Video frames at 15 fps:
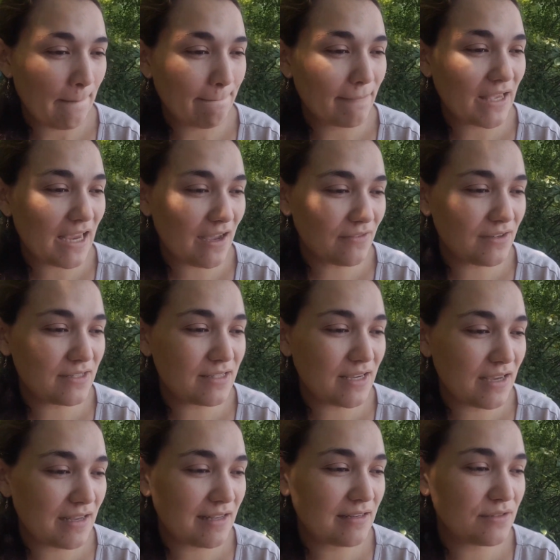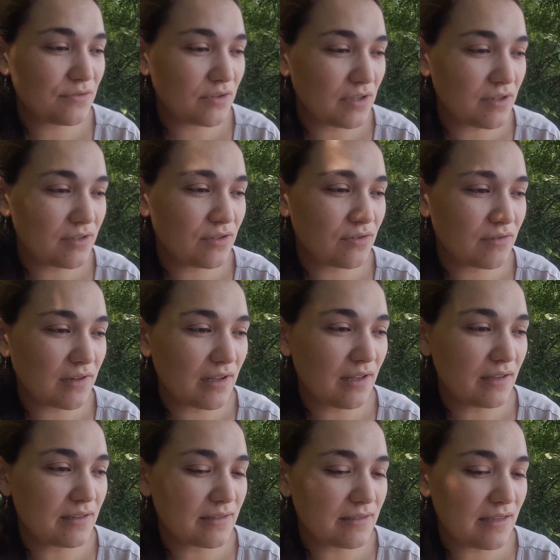But I have to say, it is really
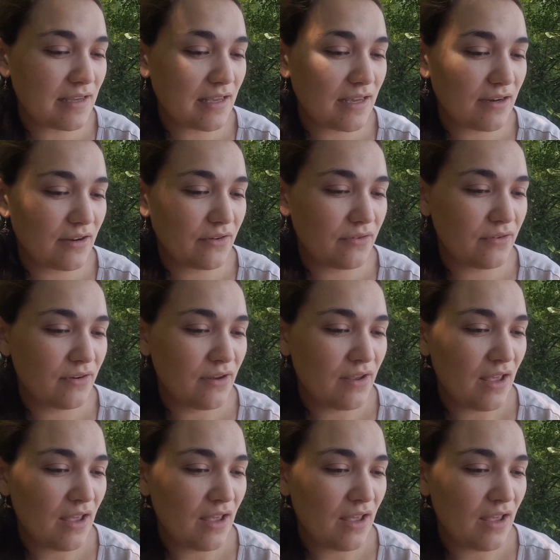surreal to sit here and